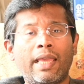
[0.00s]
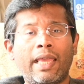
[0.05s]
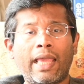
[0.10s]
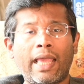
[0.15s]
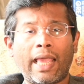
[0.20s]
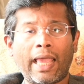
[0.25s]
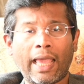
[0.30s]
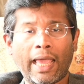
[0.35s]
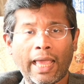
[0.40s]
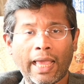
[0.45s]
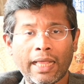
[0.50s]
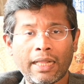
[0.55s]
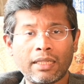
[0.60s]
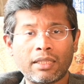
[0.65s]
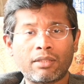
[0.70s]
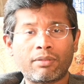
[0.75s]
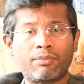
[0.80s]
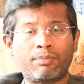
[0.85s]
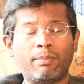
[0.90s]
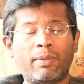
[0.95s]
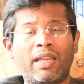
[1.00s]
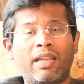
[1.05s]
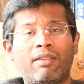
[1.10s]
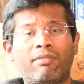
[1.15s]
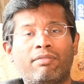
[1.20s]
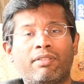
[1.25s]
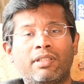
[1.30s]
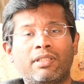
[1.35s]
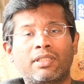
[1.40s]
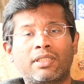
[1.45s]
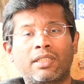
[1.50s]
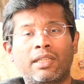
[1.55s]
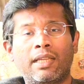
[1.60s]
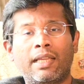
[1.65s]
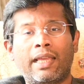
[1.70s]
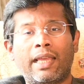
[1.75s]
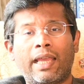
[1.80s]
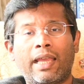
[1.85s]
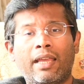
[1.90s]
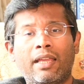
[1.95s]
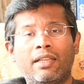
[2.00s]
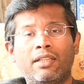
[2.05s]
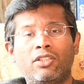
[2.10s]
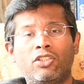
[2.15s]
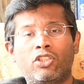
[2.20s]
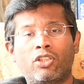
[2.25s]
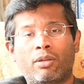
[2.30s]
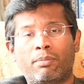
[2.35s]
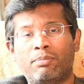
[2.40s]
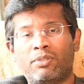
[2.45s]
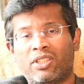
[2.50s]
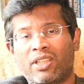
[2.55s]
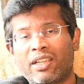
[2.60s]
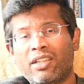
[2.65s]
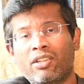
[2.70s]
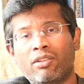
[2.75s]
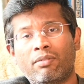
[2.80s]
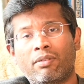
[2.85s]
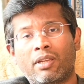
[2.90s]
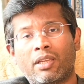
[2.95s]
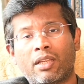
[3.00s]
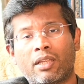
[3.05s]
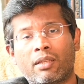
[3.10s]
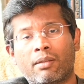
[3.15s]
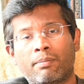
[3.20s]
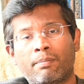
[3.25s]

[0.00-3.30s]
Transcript: health benefits, and job security.